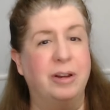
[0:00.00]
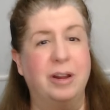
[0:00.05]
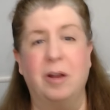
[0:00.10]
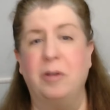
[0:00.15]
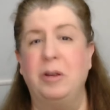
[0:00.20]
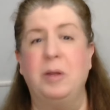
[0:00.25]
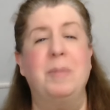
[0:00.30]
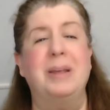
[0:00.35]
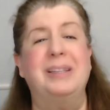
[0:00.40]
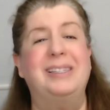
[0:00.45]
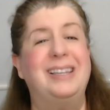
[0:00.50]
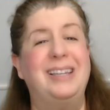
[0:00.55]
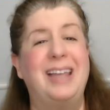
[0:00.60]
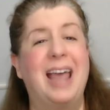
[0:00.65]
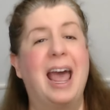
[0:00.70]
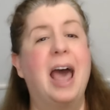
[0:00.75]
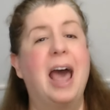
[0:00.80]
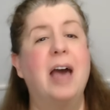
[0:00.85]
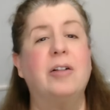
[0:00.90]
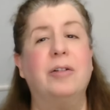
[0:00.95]
You miss a
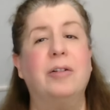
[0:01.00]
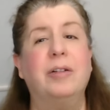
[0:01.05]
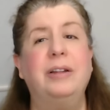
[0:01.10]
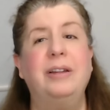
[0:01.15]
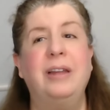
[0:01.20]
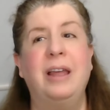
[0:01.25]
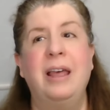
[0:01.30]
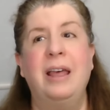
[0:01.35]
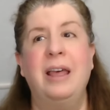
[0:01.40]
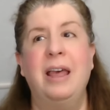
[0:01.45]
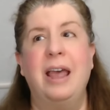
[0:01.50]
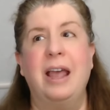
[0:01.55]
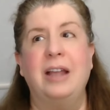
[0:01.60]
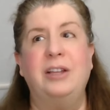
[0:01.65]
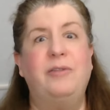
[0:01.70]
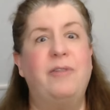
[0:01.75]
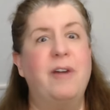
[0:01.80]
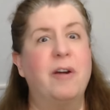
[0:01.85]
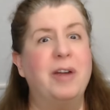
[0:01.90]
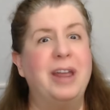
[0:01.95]
tackle and
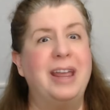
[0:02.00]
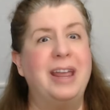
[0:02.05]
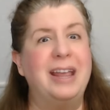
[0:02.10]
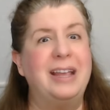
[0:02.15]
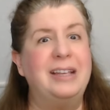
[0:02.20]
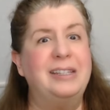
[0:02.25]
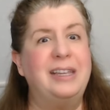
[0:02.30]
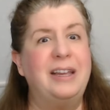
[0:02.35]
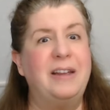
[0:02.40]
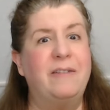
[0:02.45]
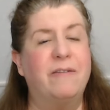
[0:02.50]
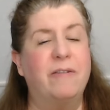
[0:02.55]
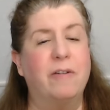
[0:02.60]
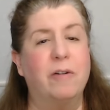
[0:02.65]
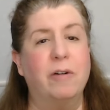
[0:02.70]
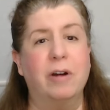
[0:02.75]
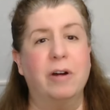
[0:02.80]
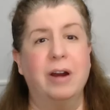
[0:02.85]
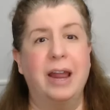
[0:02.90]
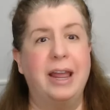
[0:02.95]
it's very easy
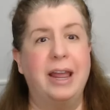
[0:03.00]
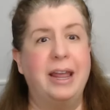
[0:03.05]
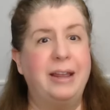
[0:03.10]
for